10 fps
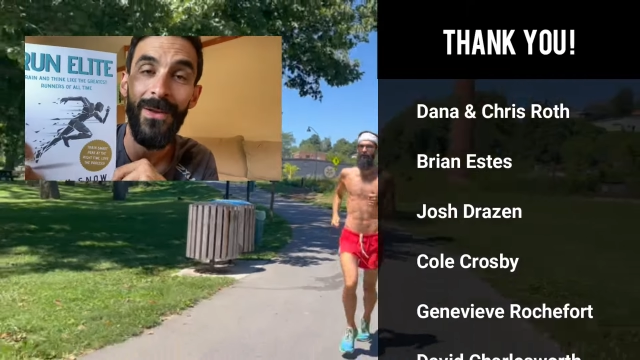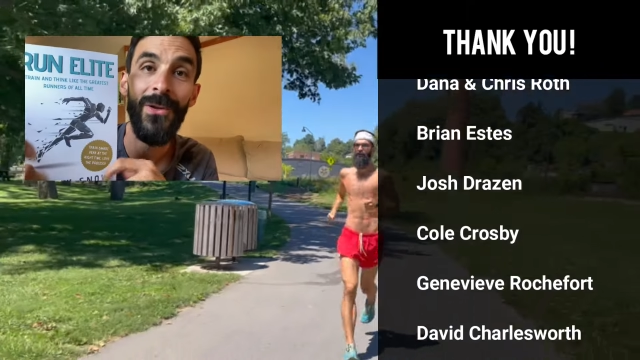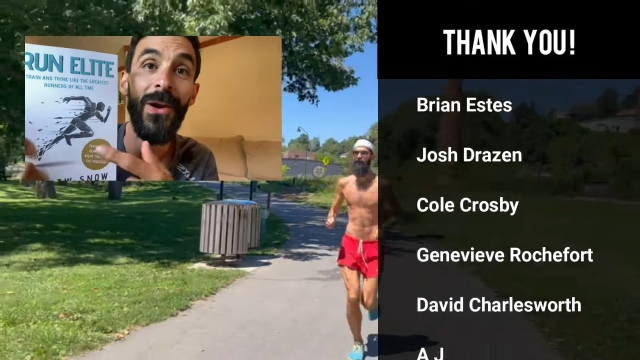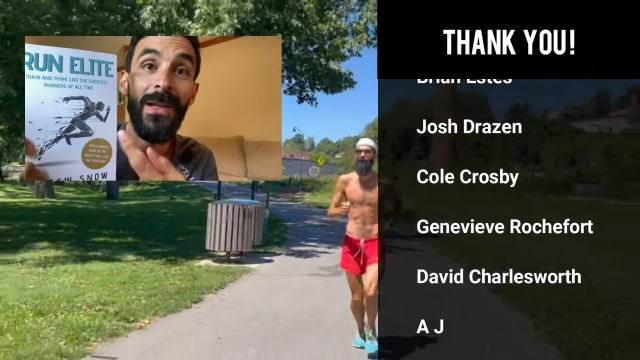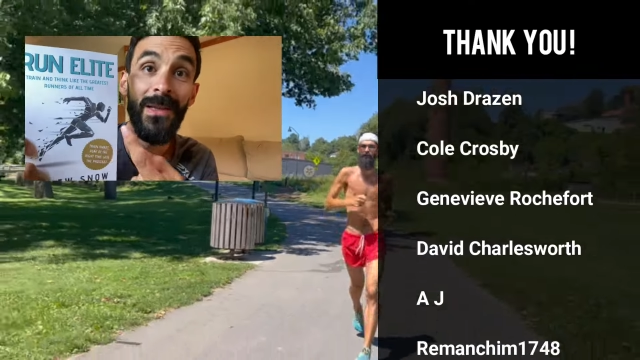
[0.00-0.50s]

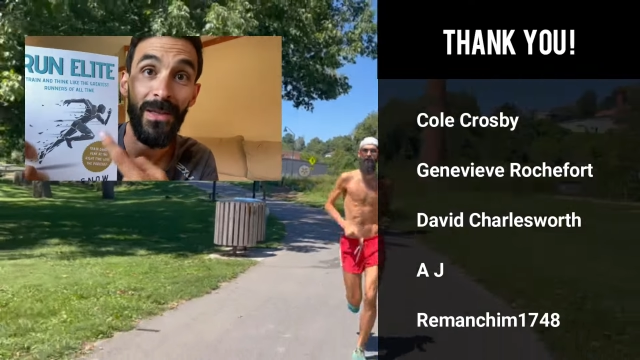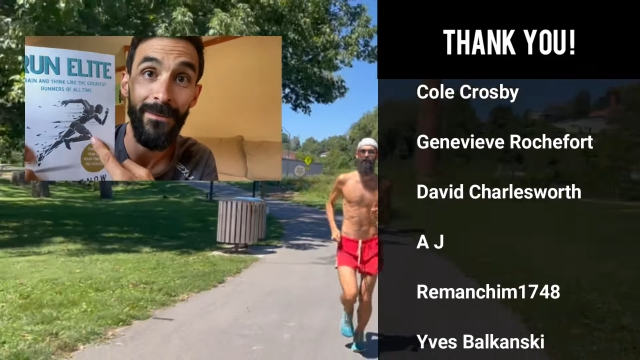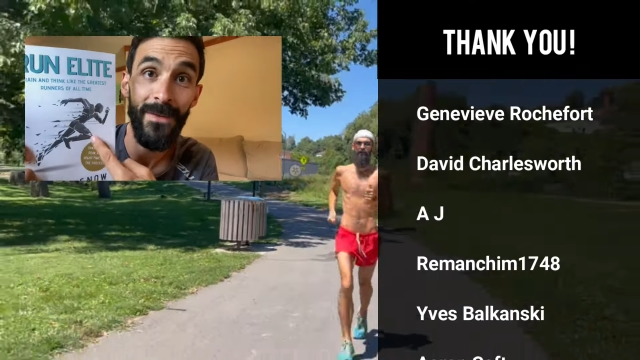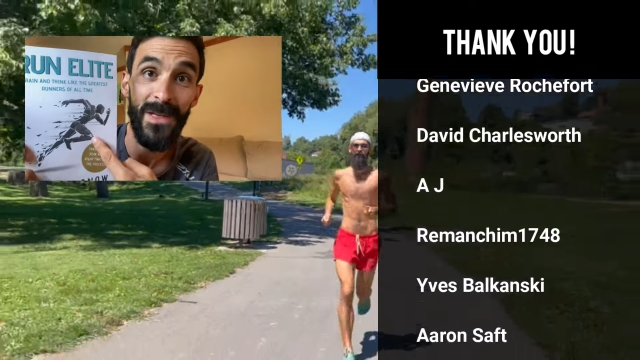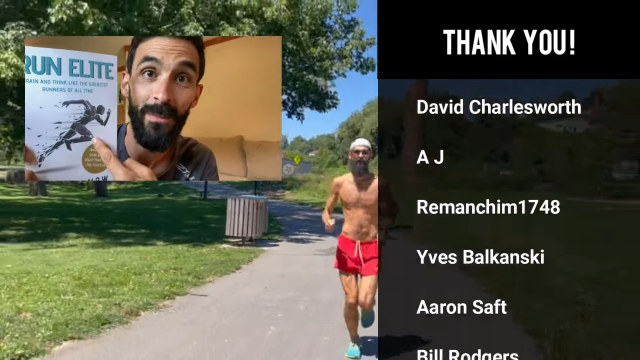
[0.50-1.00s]
you're gonna
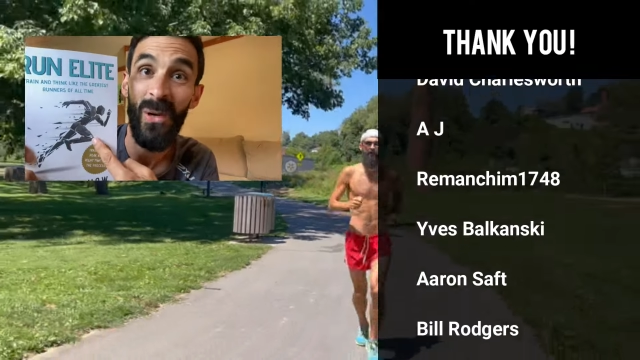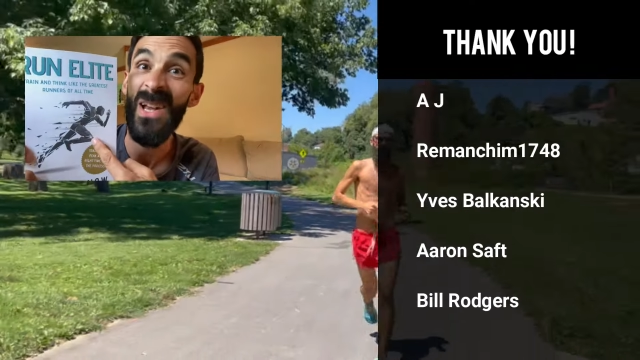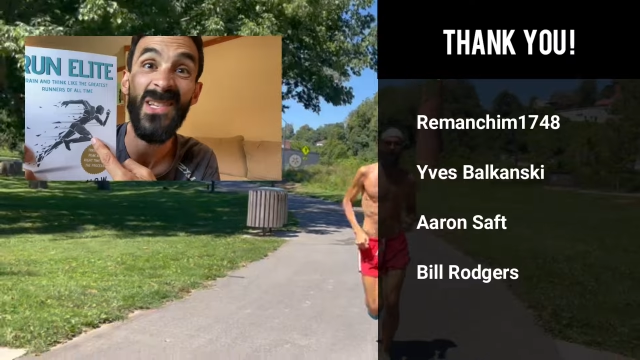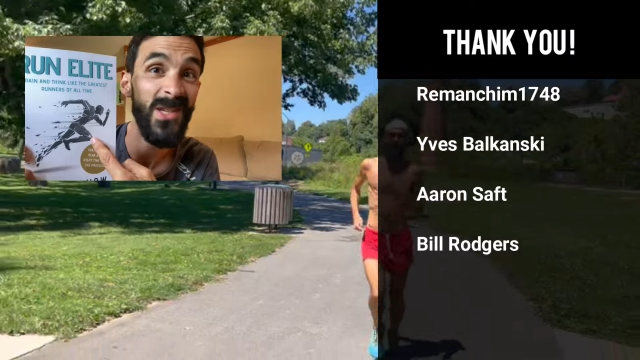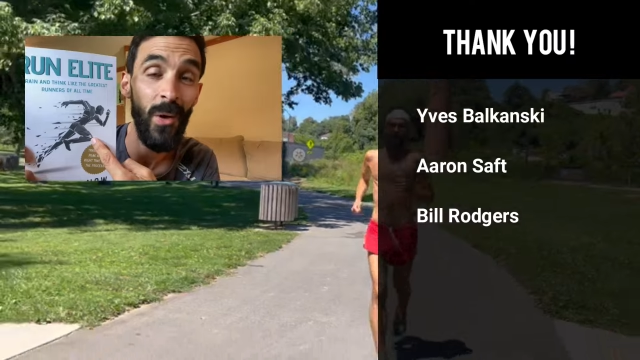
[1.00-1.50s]
love this book
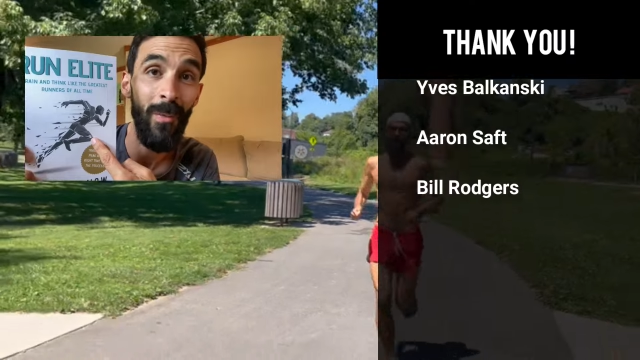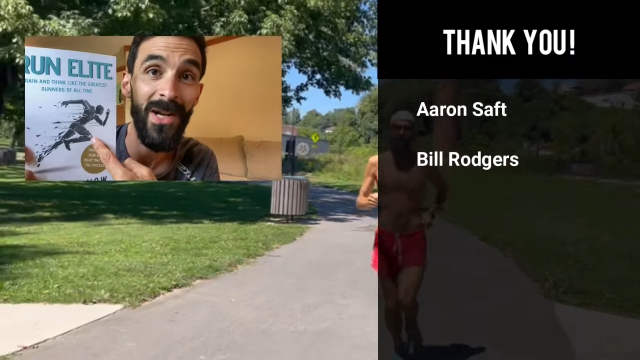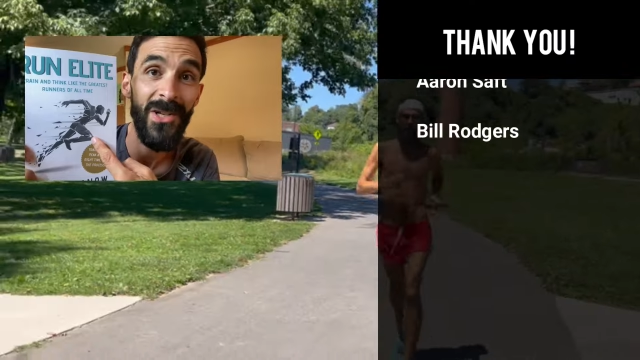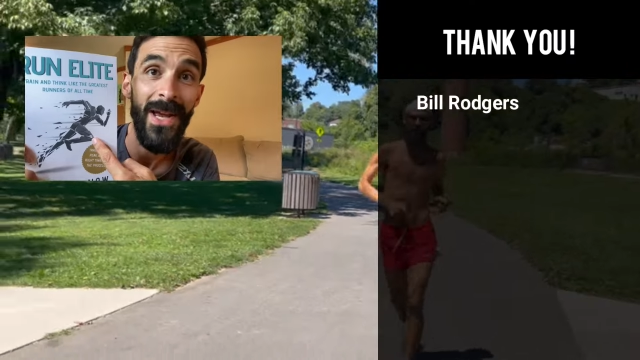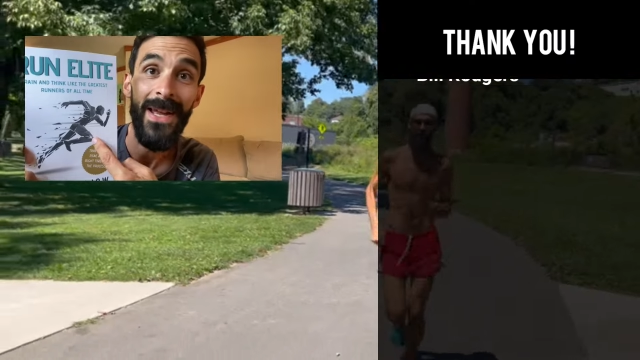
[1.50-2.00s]
so
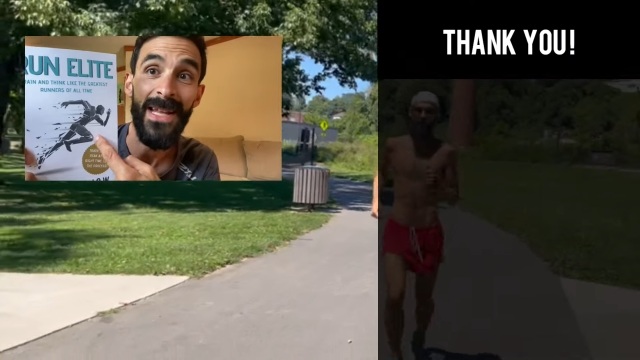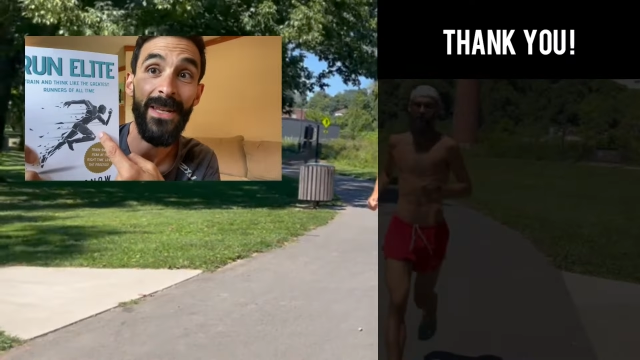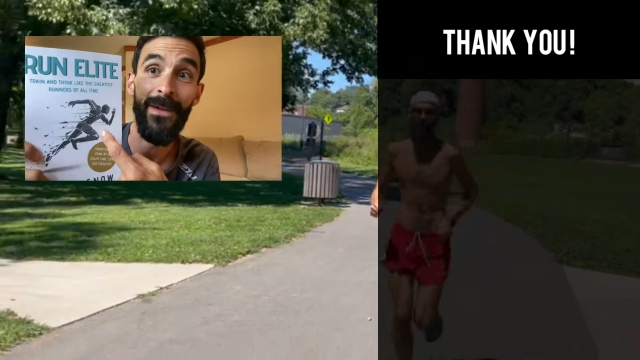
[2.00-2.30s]
much. It's